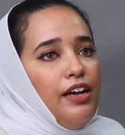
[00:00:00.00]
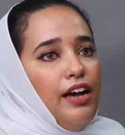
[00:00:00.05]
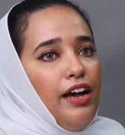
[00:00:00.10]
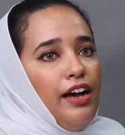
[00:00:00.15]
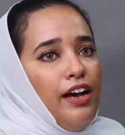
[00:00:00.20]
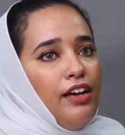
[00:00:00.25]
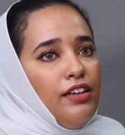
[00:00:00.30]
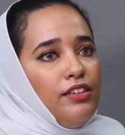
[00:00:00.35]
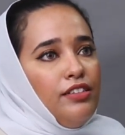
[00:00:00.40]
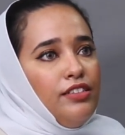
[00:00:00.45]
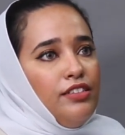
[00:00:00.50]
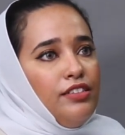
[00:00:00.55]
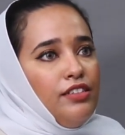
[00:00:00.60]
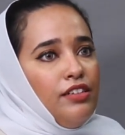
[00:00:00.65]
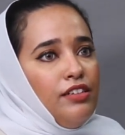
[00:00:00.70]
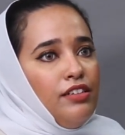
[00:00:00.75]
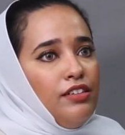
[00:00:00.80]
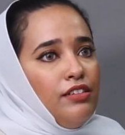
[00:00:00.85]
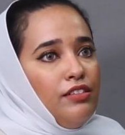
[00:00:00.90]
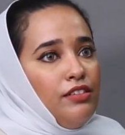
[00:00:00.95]
And
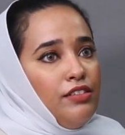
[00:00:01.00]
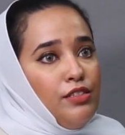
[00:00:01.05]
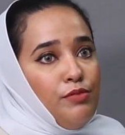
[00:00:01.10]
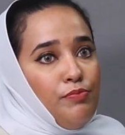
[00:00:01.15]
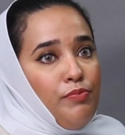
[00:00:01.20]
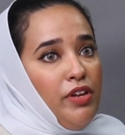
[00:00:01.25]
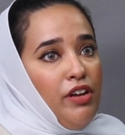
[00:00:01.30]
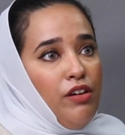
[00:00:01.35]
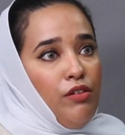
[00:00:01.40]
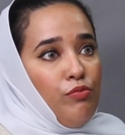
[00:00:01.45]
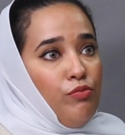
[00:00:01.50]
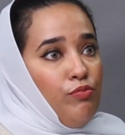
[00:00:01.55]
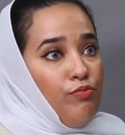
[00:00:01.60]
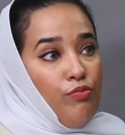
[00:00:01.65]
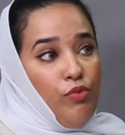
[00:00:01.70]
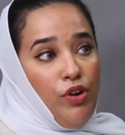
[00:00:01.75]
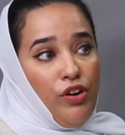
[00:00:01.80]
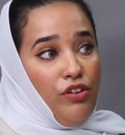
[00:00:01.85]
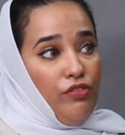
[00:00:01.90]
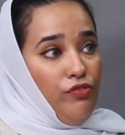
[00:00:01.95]
uh, it's been a
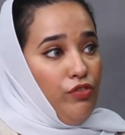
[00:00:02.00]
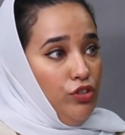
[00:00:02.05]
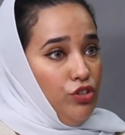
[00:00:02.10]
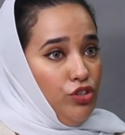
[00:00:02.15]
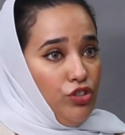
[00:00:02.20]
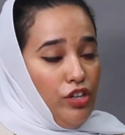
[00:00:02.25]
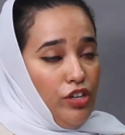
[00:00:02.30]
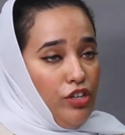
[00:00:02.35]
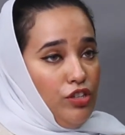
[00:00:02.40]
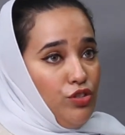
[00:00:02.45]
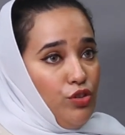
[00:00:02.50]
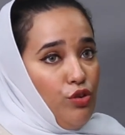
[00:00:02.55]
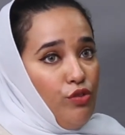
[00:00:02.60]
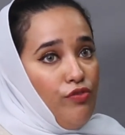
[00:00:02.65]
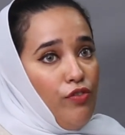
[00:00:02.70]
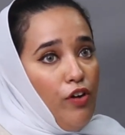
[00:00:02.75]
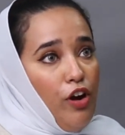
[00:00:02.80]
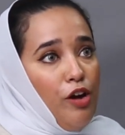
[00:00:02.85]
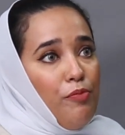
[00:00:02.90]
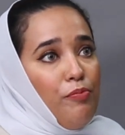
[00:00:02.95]
wonderful journey so
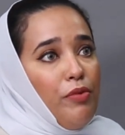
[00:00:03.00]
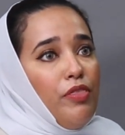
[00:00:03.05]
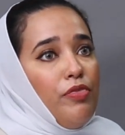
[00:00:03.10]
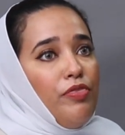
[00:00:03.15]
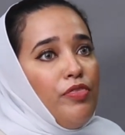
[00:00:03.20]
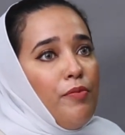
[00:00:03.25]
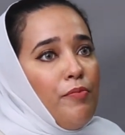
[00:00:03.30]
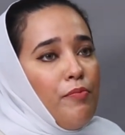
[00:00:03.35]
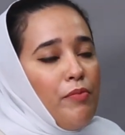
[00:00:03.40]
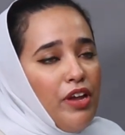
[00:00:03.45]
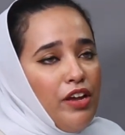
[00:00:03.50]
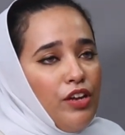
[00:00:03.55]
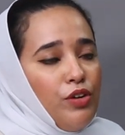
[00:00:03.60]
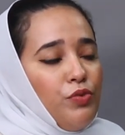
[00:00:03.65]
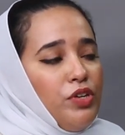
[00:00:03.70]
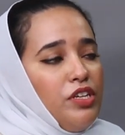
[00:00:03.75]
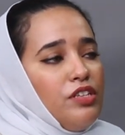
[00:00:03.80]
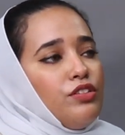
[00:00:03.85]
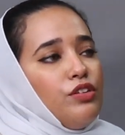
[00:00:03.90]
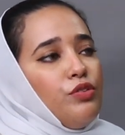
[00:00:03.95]
far, but the main
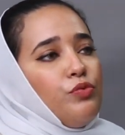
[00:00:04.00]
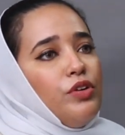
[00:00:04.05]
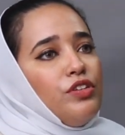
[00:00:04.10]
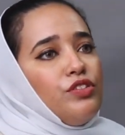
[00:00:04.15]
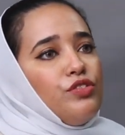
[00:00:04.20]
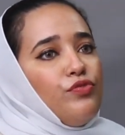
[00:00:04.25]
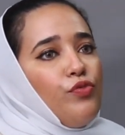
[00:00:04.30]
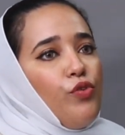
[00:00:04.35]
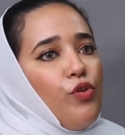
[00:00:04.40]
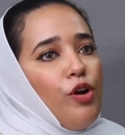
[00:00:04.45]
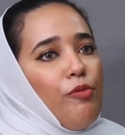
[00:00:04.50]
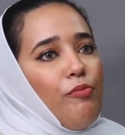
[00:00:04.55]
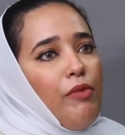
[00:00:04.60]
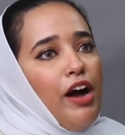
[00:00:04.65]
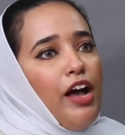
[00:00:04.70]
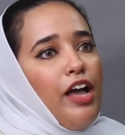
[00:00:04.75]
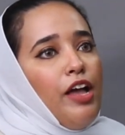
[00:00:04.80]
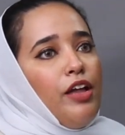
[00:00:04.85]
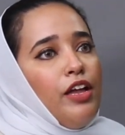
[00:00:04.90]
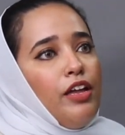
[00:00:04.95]
reason was for
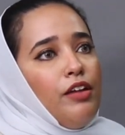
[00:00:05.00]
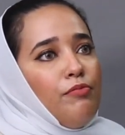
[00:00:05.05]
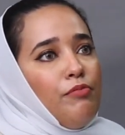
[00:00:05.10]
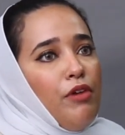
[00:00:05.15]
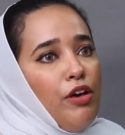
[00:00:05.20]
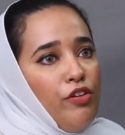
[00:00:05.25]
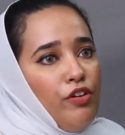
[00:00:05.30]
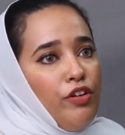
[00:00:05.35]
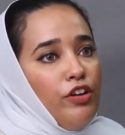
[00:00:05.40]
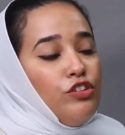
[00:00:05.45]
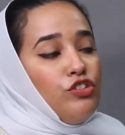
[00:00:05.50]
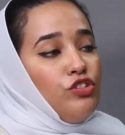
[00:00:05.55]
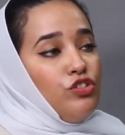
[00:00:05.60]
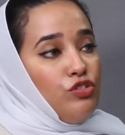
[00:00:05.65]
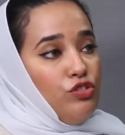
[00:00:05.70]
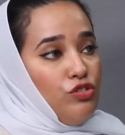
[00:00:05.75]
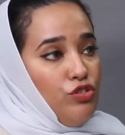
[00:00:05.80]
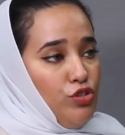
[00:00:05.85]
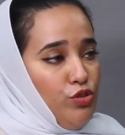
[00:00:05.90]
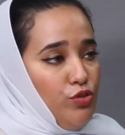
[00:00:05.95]
my mother and
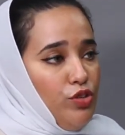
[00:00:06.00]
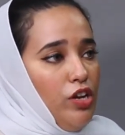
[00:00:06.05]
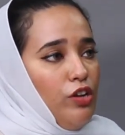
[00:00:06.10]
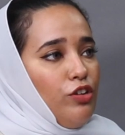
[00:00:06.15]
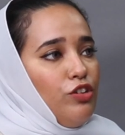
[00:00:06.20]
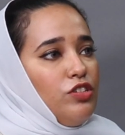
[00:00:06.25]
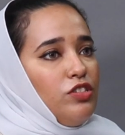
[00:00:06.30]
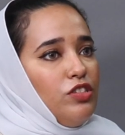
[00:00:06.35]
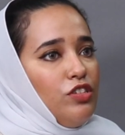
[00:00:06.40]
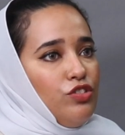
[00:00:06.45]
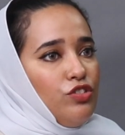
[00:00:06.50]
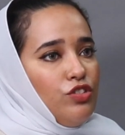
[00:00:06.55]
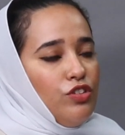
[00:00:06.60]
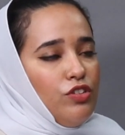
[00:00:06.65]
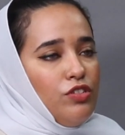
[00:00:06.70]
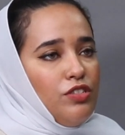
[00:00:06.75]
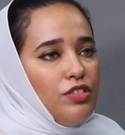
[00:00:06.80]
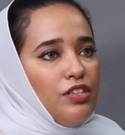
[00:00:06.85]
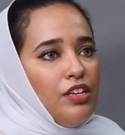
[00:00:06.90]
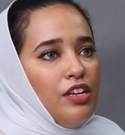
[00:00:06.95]
two younger
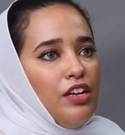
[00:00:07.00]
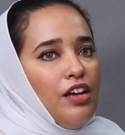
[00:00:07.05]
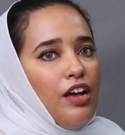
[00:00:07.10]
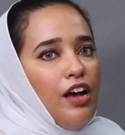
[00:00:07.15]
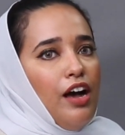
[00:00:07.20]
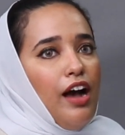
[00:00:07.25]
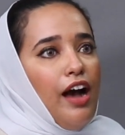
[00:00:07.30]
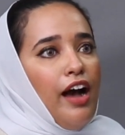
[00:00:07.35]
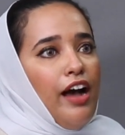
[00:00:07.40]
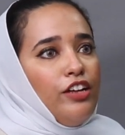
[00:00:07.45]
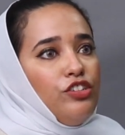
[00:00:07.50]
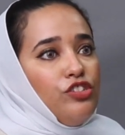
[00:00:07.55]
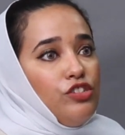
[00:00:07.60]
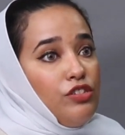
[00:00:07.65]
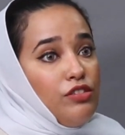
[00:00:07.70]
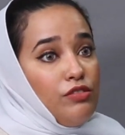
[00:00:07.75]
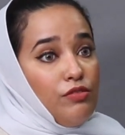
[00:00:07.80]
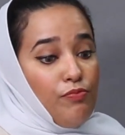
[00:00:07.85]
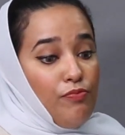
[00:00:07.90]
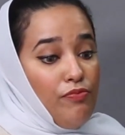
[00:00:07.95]
sisters. I
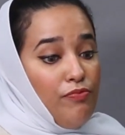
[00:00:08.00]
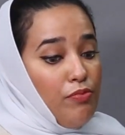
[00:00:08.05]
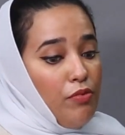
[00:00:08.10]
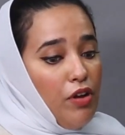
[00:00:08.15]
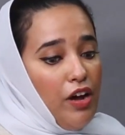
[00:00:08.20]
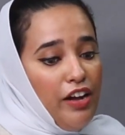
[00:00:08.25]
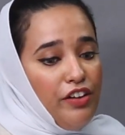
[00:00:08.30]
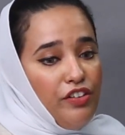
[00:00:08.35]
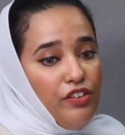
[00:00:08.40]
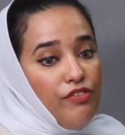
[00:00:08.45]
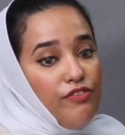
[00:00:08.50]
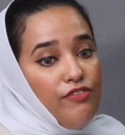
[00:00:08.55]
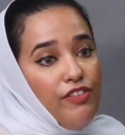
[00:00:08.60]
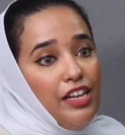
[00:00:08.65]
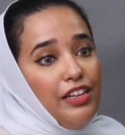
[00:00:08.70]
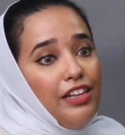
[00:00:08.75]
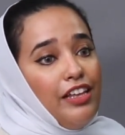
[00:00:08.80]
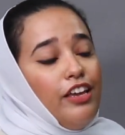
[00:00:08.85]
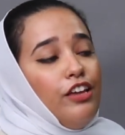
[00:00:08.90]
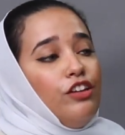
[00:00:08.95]
just kind of
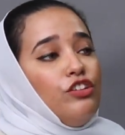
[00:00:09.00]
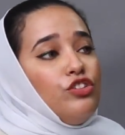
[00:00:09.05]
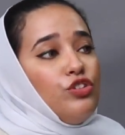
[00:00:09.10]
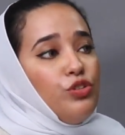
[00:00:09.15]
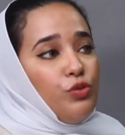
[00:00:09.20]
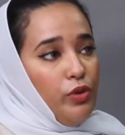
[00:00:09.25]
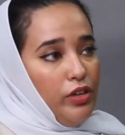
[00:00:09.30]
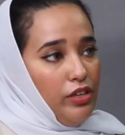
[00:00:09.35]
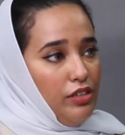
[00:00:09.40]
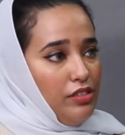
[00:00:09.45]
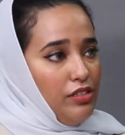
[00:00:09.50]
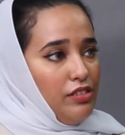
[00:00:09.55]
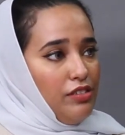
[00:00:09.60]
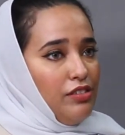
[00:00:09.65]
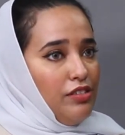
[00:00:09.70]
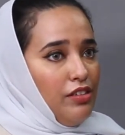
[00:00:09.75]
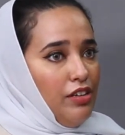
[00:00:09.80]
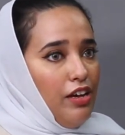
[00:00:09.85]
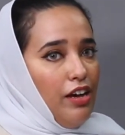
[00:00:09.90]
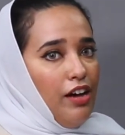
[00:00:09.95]
fell into it
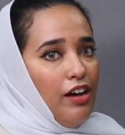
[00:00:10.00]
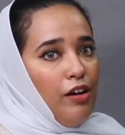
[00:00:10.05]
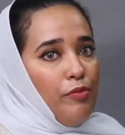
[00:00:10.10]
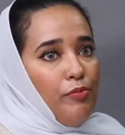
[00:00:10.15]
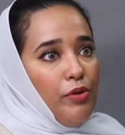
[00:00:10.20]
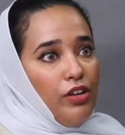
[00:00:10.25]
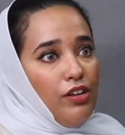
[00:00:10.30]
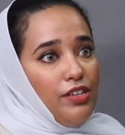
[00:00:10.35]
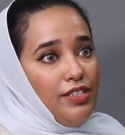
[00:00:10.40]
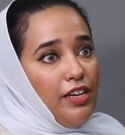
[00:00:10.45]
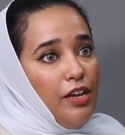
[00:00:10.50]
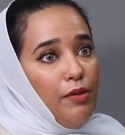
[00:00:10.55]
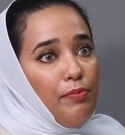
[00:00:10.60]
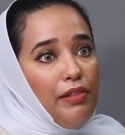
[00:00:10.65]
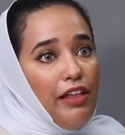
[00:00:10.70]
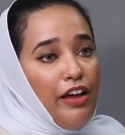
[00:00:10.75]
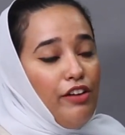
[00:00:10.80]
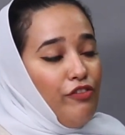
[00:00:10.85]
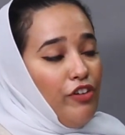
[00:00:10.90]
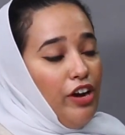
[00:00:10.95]
uh, because I
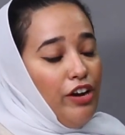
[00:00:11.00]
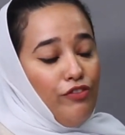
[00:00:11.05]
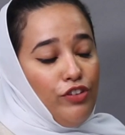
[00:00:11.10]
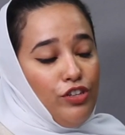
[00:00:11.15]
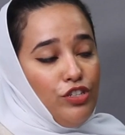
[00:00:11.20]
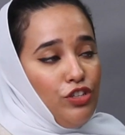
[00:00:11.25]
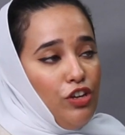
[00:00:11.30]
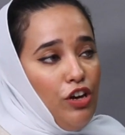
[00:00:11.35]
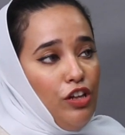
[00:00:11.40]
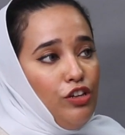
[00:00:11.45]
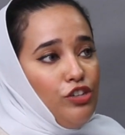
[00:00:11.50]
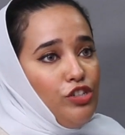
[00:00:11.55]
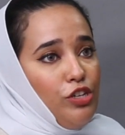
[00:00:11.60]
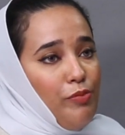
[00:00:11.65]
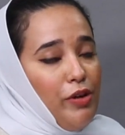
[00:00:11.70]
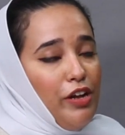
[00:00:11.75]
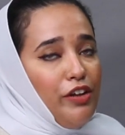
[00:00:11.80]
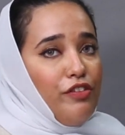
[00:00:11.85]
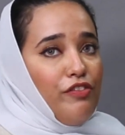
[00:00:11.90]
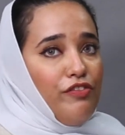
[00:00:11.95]
applied for every
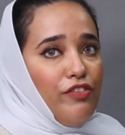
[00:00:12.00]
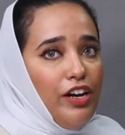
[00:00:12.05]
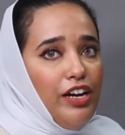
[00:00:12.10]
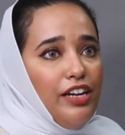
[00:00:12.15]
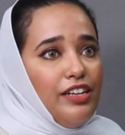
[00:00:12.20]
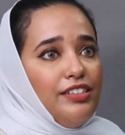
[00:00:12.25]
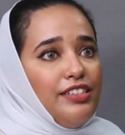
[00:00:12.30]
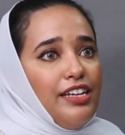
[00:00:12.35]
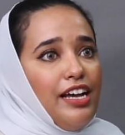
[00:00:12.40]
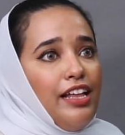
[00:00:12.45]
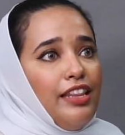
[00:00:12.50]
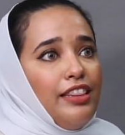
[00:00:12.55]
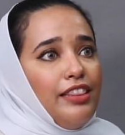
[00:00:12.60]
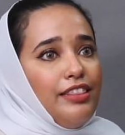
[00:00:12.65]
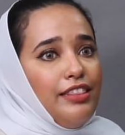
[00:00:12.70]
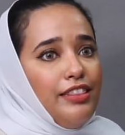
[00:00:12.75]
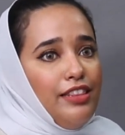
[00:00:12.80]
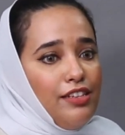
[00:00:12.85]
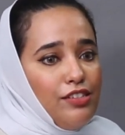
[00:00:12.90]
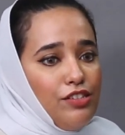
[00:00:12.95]
scholarship I could find, and
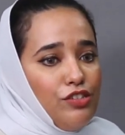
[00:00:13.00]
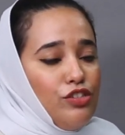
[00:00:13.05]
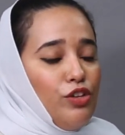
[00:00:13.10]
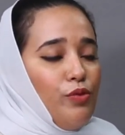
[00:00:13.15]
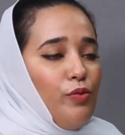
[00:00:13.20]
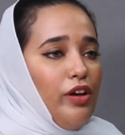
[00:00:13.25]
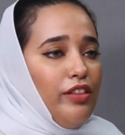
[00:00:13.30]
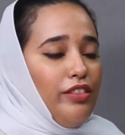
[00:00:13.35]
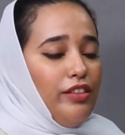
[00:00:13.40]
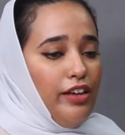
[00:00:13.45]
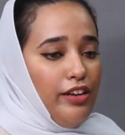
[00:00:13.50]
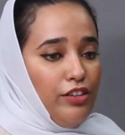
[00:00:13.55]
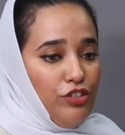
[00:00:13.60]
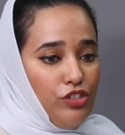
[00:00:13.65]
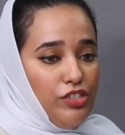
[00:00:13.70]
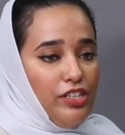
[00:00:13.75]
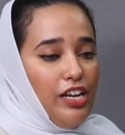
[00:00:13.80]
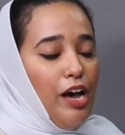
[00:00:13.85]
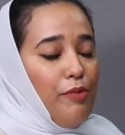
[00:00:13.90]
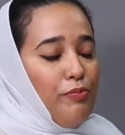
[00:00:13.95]
this is the one that
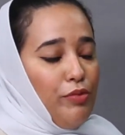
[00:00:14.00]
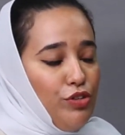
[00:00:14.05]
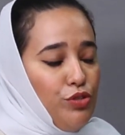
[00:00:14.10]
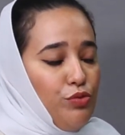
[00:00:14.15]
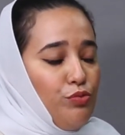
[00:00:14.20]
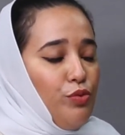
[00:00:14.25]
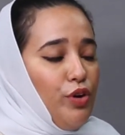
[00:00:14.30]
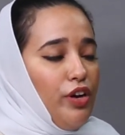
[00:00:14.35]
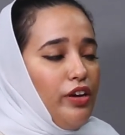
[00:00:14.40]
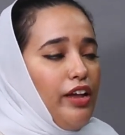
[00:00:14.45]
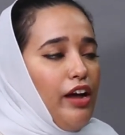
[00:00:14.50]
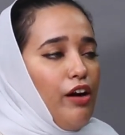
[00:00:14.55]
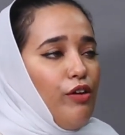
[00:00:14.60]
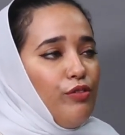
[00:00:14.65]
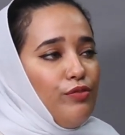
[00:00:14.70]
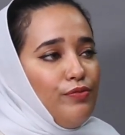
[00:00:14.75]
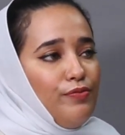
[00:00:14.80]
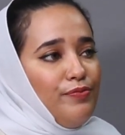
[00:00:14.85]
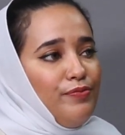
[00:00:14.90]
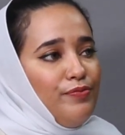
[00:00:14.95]
just happened to work
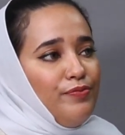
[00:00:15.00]
out.